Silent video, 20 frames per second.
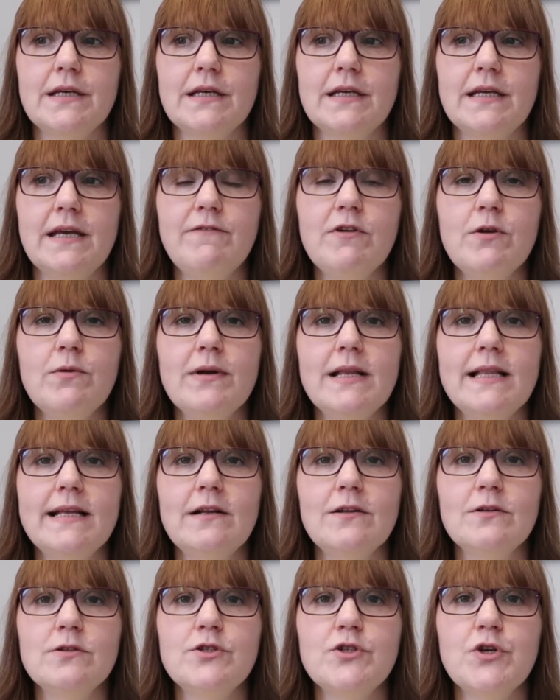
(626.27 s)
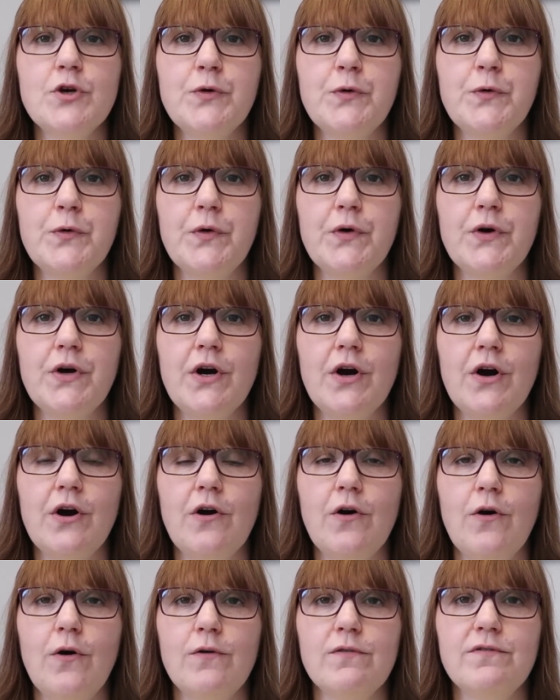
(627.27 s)
give you a little tour
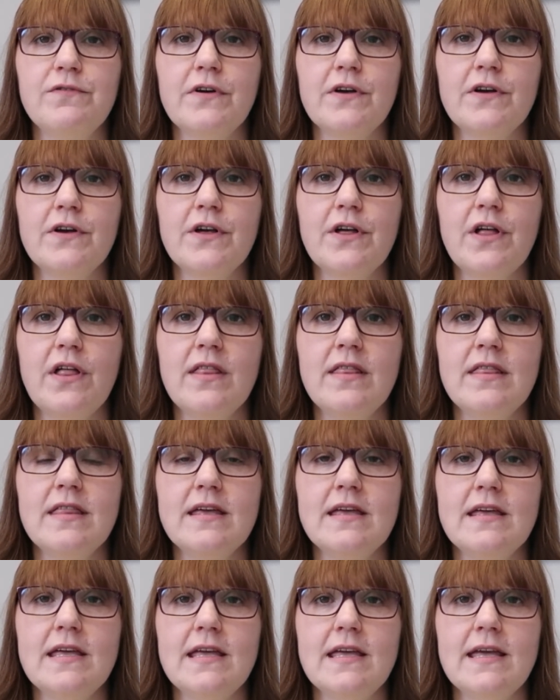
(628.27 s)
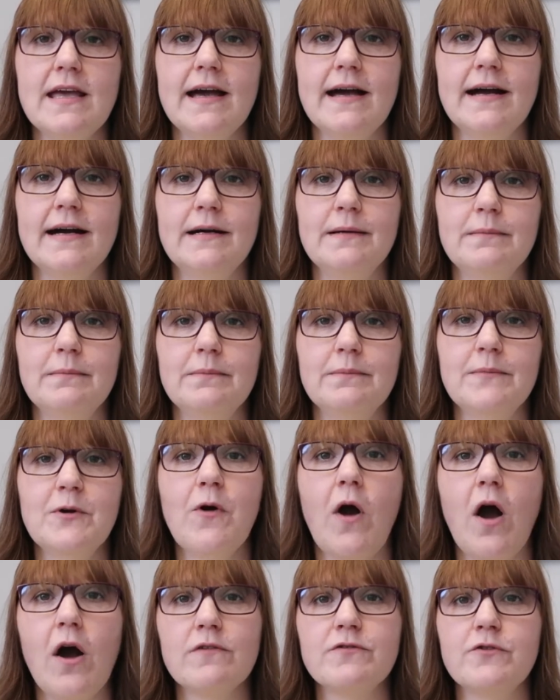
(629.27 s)
of the
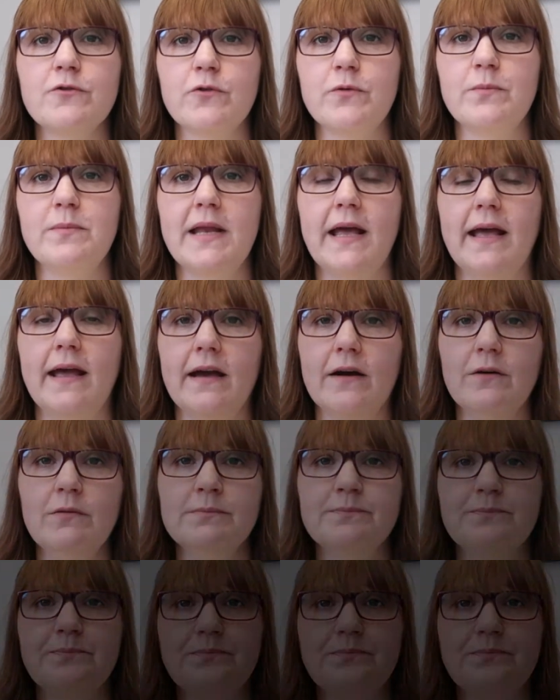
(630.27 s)
craft room now.